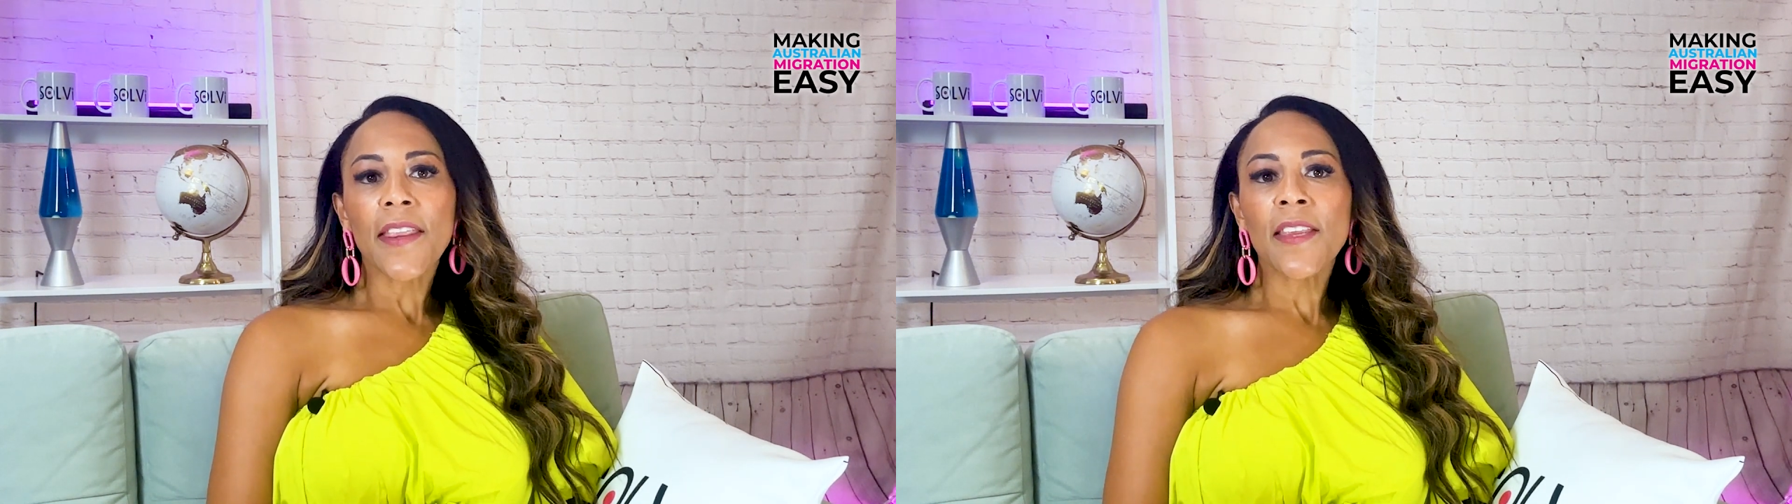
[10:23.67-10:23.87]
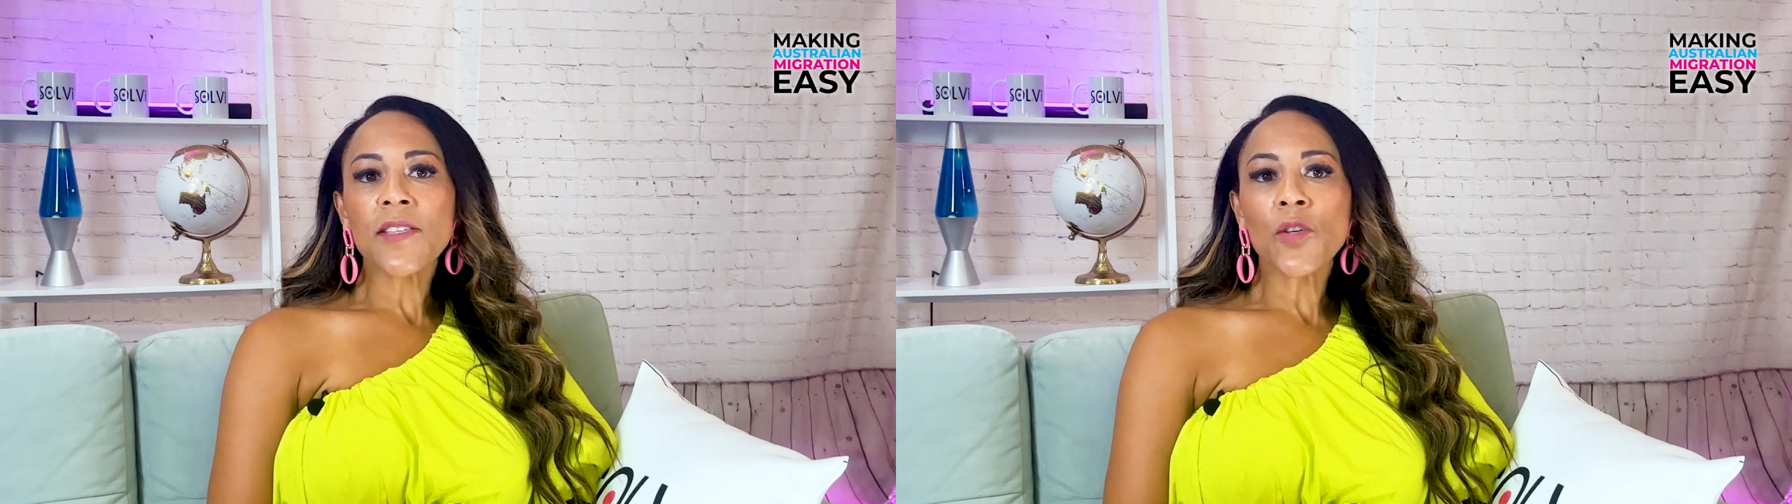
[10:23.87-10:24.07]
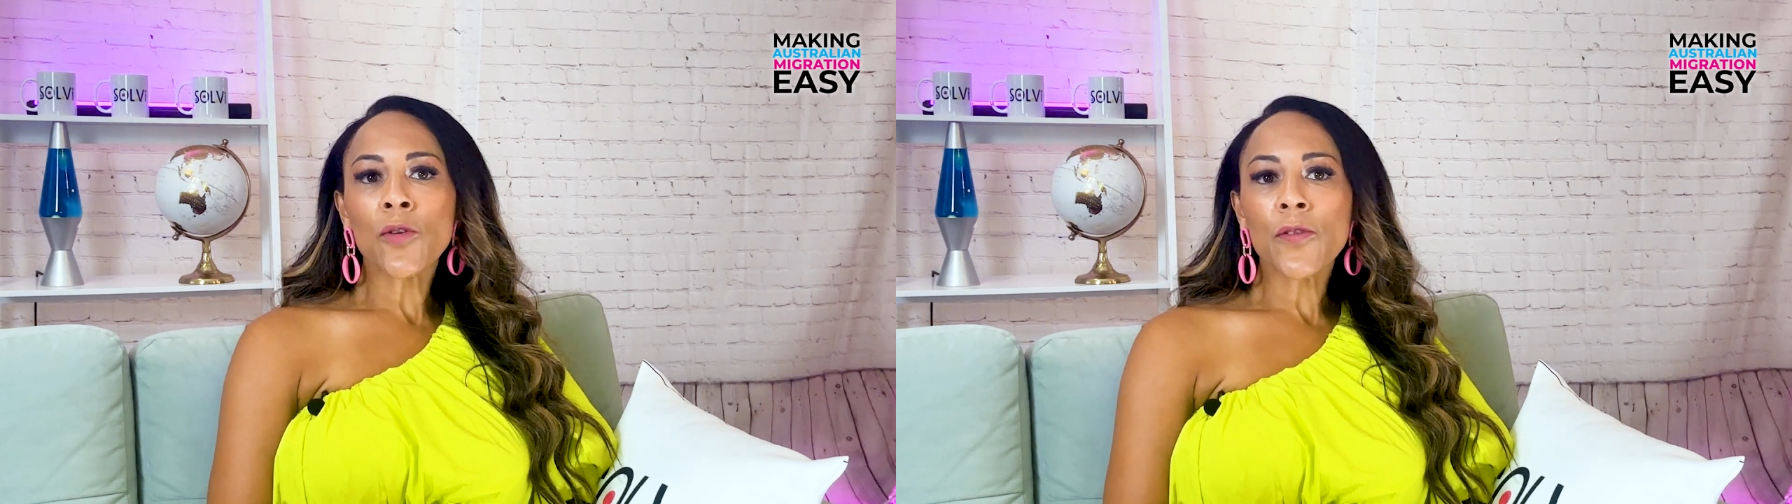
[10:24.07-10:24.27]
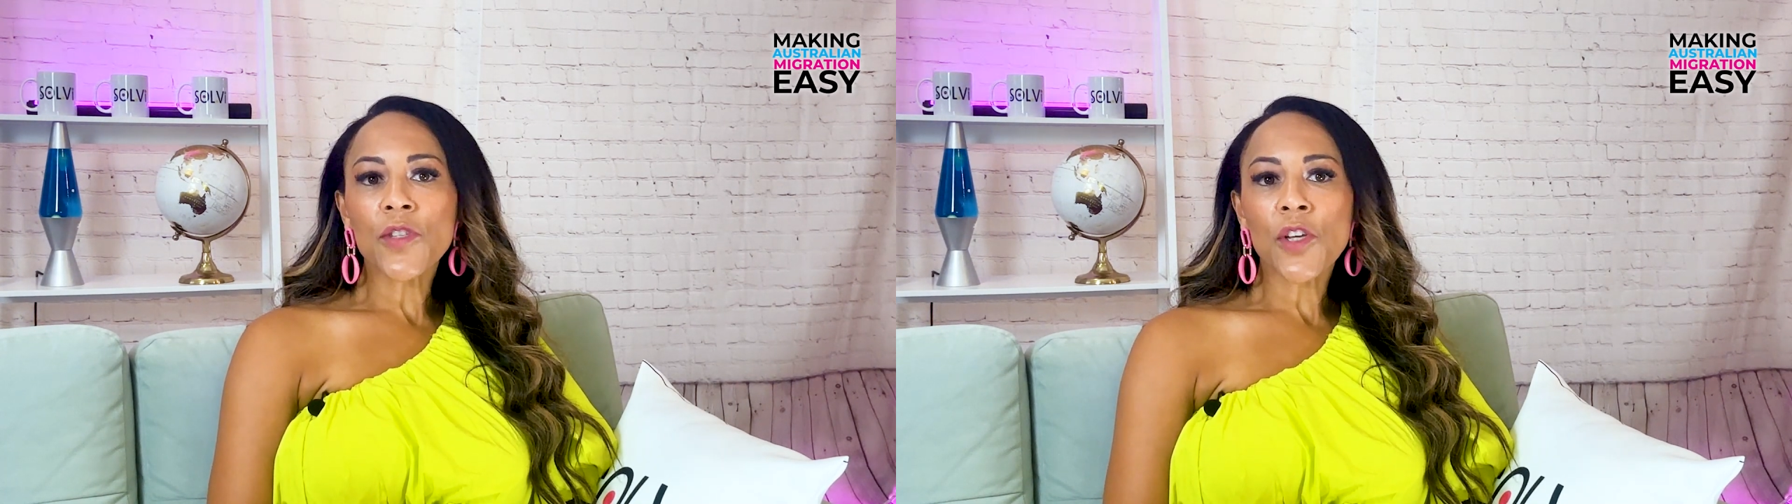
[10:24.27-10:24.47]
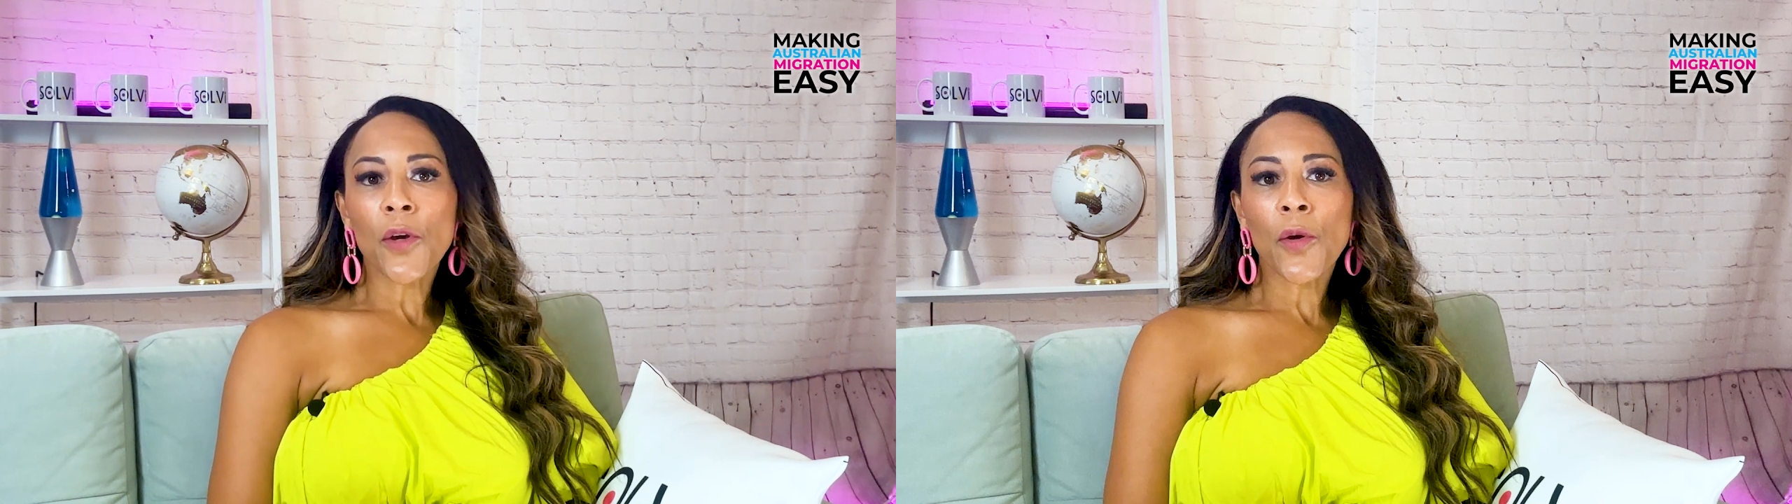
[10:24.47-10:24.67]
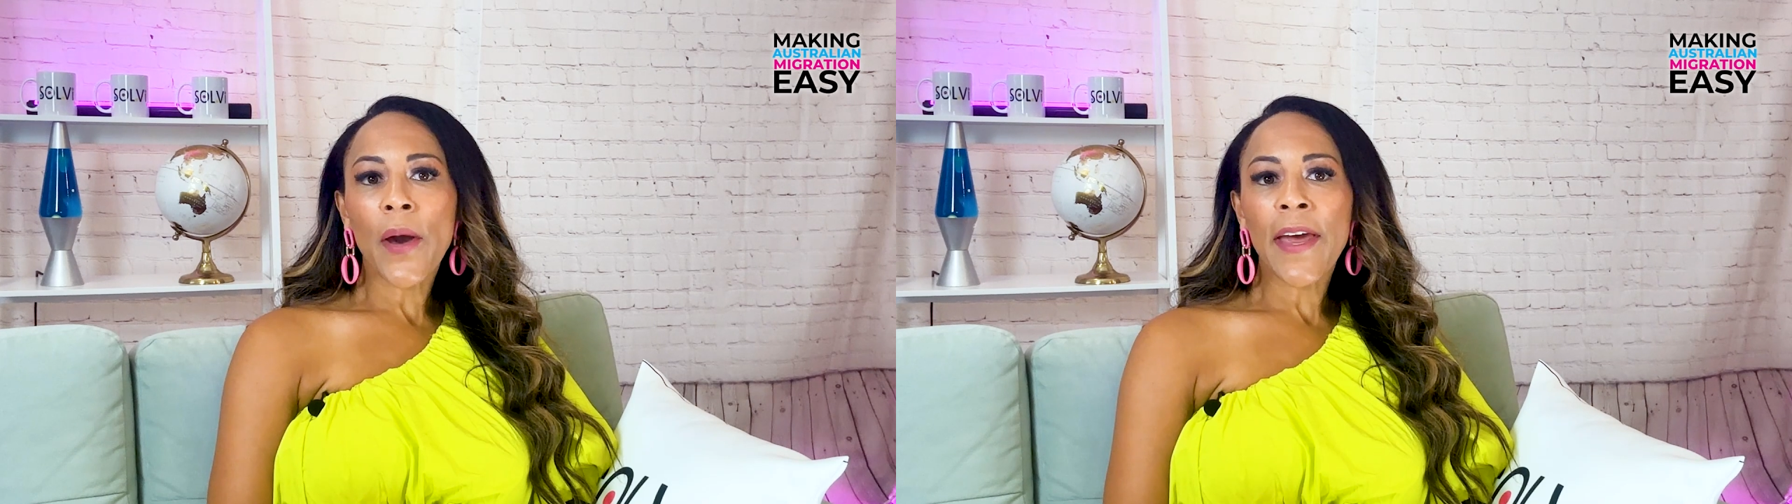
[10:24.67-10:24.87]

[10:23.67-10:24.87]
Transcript: There's also